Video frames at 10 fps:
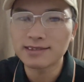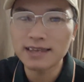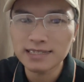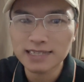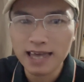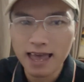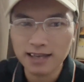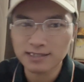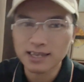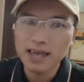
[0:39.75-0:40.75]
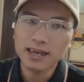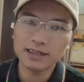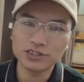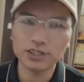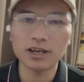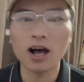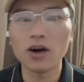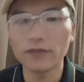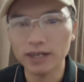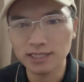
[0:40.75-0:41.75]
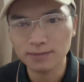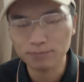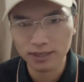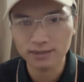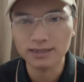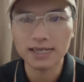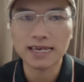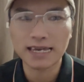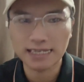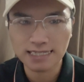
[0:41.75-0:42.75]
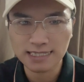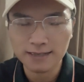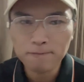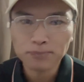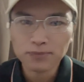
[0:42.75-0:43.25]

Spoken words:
this has indeed always been the case.